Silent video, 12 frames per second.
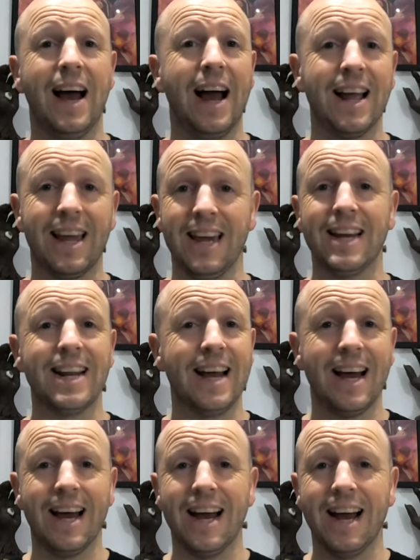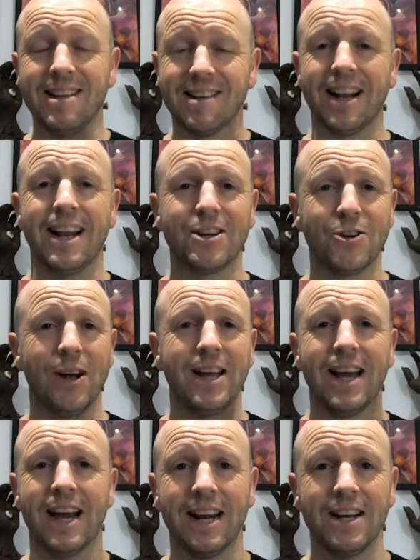again, as a collector, I
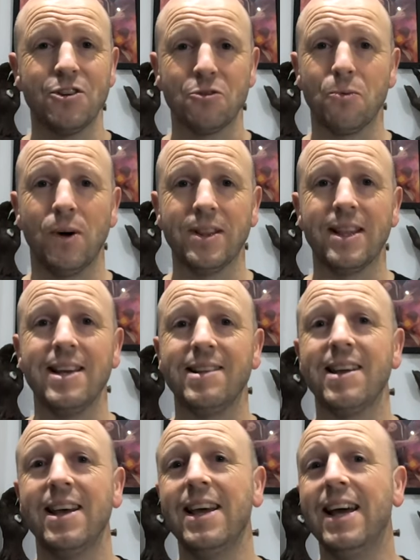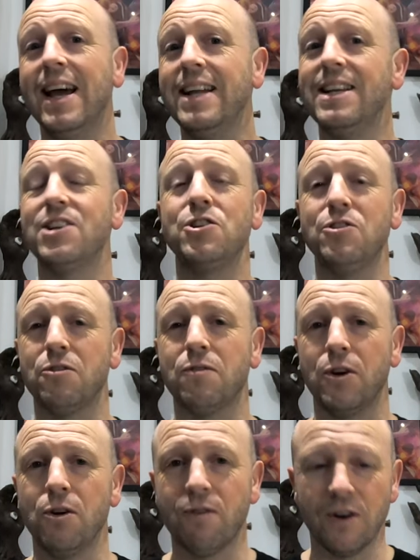kind of just want these editions over
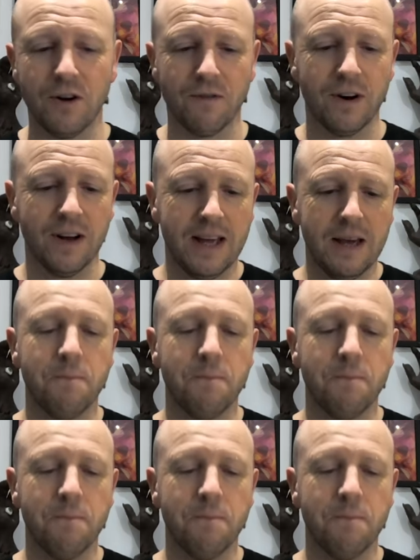and over and over.